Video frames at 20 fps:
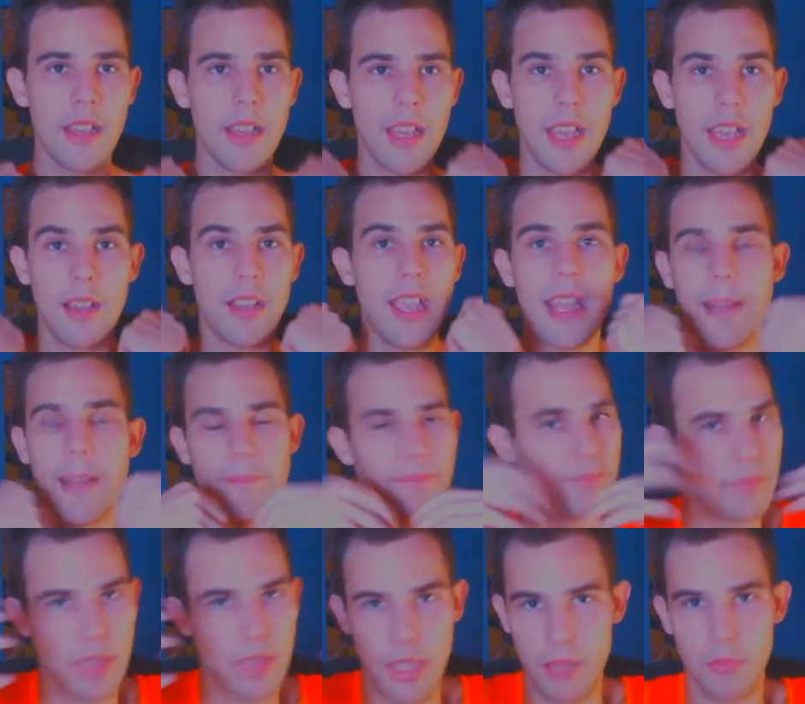Again,
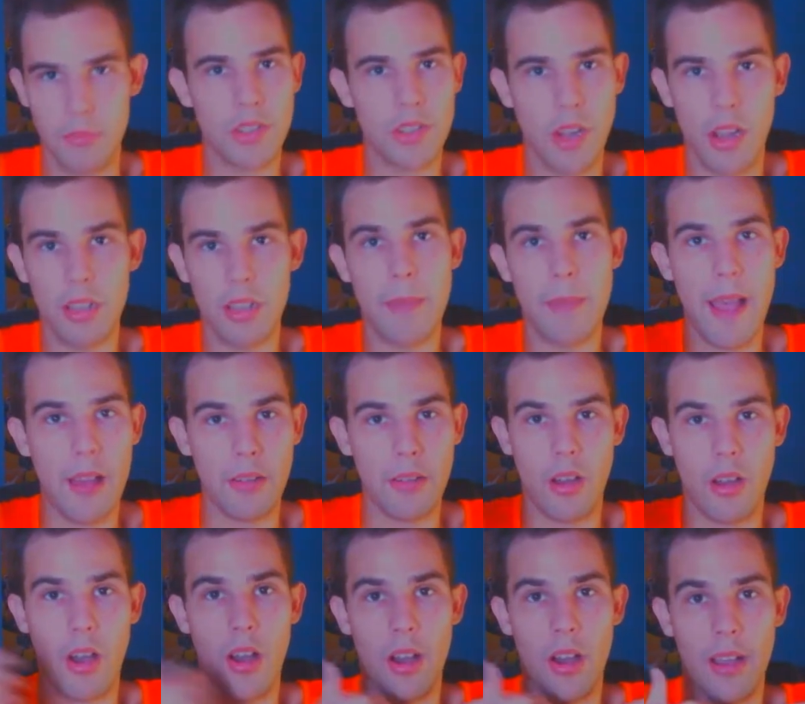it was all about,
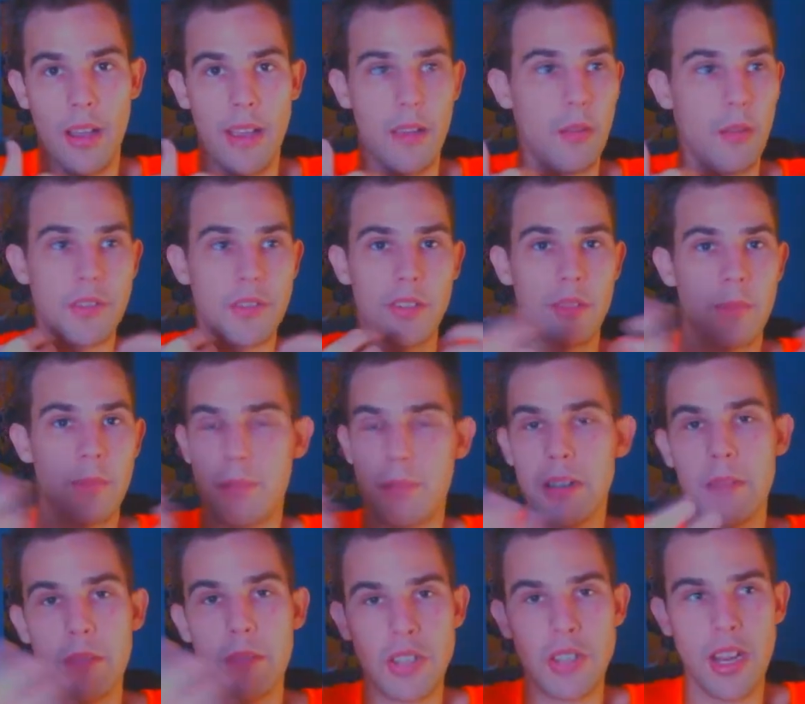uh, it was pretty
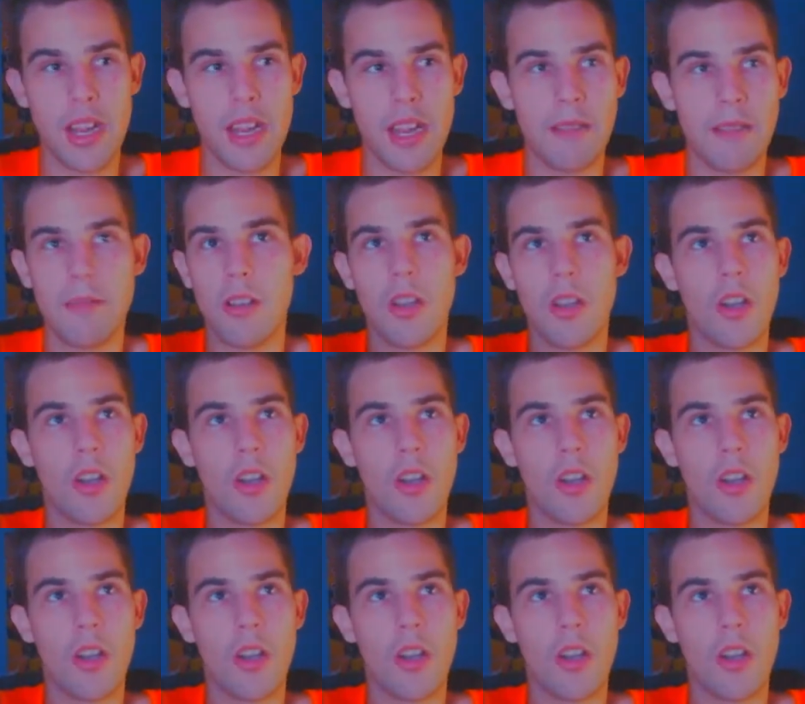much a